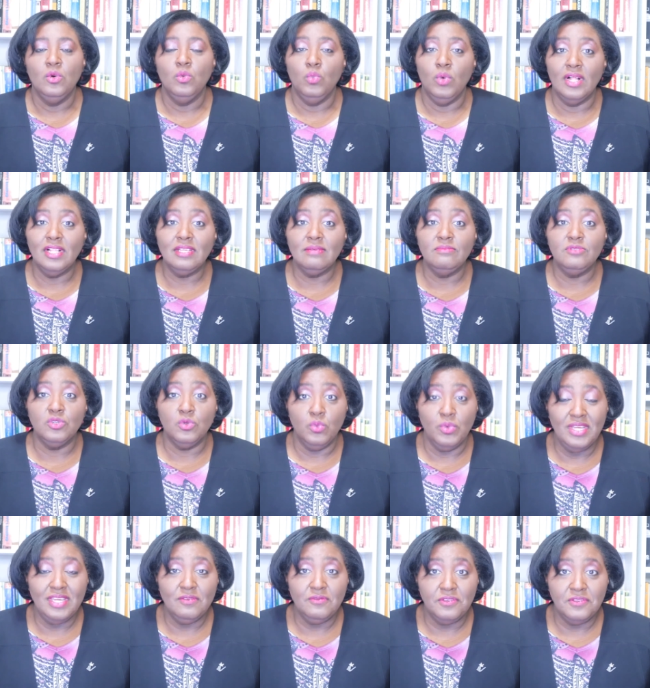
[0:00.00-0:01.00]
Welcome to
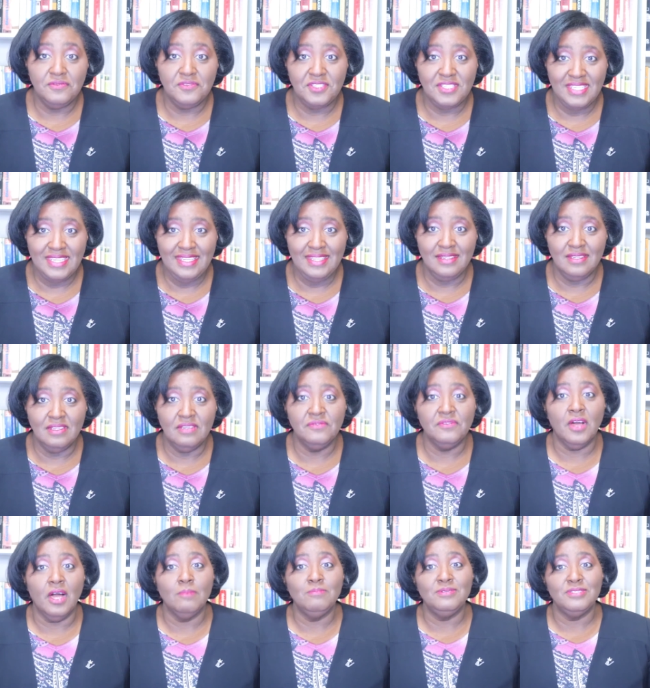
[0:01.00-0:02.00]
week 15 of
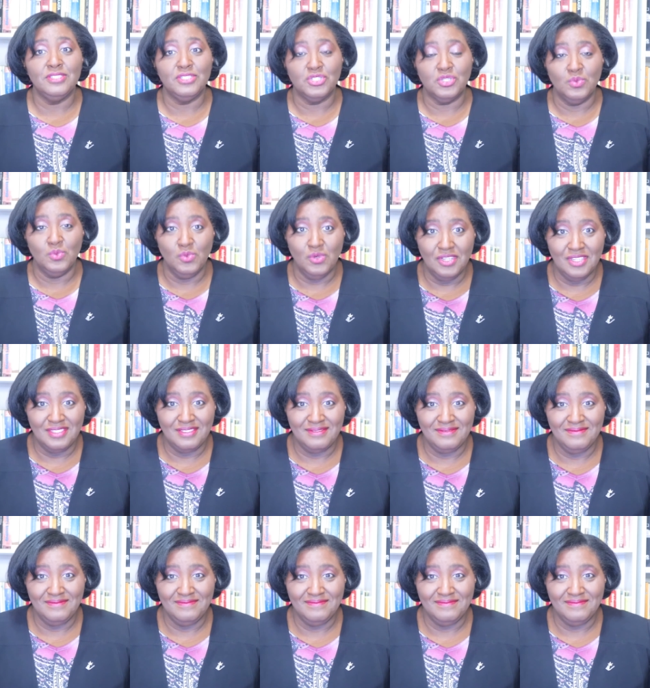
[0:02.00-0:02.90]
Composition 1.